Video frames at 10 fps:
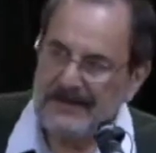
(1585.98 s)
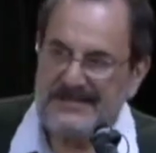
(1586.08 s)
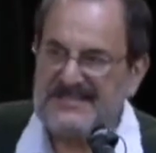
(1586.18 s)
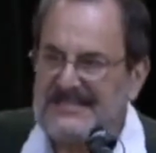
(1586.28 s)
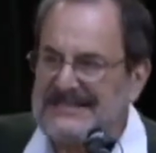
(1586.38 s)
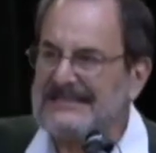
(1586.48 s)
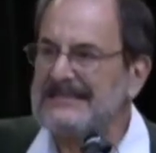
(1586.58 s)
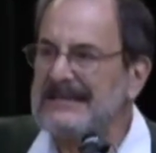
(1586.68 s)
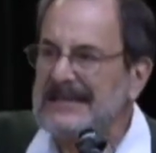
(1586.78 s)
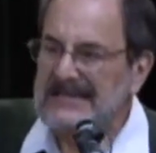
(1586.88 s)
The
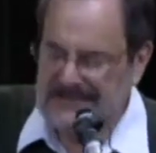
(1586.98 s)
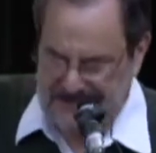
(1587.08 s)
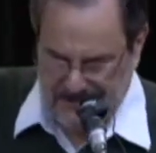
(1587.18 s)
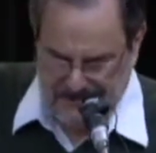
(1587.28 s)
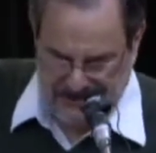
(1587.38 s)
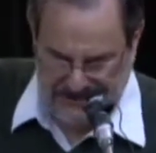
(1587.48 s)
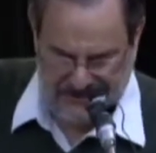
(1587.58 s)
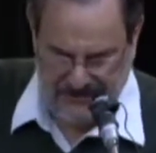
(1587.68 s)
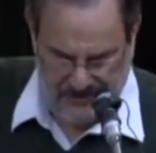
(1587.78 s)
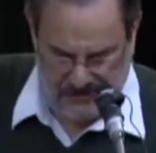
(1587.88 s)
sun is a
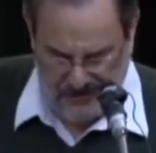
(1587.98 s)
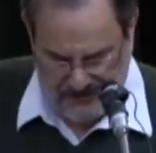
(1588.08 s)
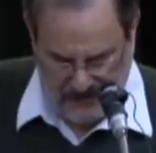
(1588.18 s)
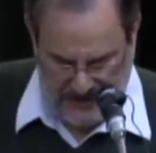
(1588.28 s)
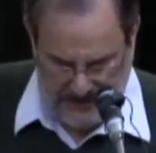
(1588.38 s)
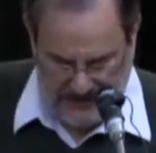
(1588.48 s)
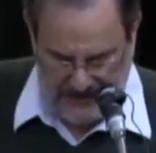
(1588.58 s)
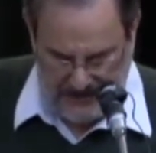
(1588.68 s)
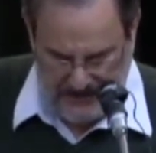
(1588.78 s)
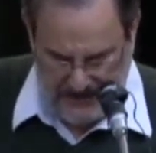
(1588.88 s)
blister
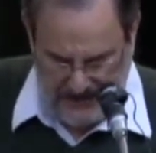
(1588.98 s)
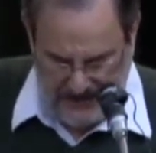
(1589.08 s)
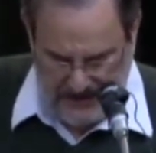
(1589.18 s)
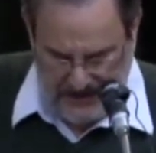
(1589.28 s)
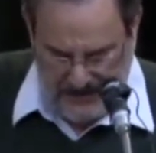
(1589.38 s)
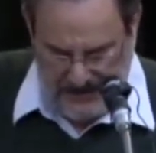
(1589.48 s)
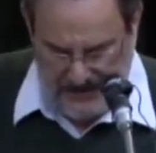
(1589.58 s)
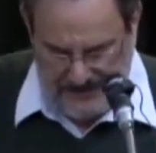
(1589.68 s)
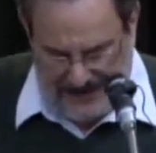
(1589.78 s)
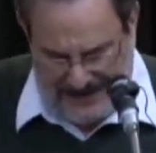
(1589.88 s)
overhead
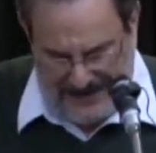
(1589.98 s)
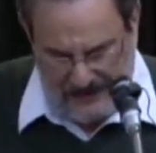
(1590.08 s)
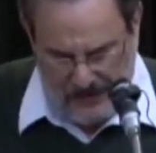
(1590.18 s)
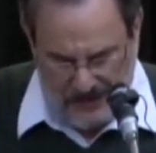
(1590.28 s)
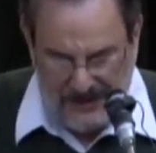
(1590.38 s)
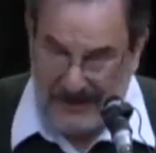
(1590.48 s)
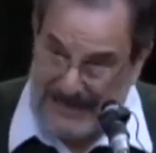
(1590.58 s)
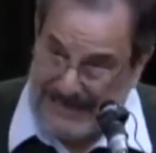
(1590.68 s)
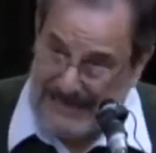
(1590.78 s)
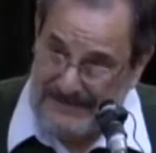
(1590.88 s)
if I were
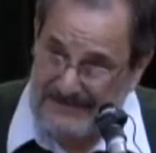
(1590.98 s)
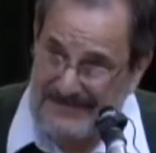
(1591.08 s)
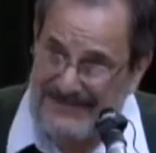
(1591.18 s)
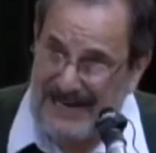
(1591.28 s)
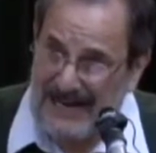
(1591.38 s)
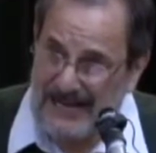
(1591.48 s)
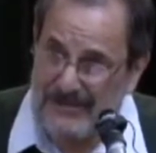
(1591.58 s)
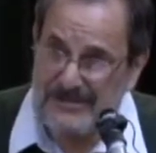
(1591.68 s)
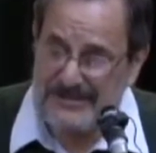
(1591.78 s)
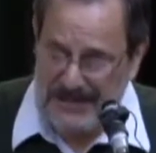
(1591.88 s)
alive, I
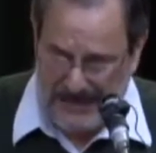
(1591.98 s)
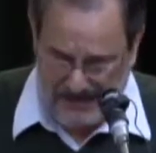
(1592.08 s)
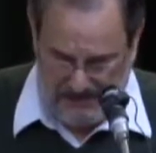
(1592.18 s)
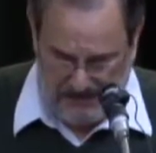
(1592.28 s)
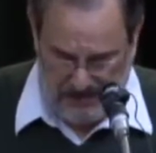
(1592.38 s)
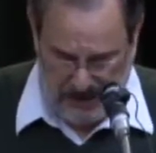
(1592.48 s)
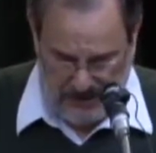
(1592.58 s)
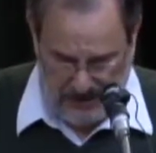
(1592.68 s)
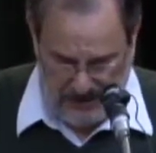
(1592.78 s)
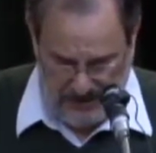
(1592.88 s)
could not
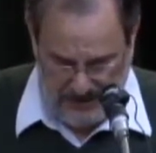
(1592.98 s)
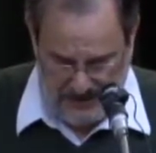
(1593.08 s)
bear it.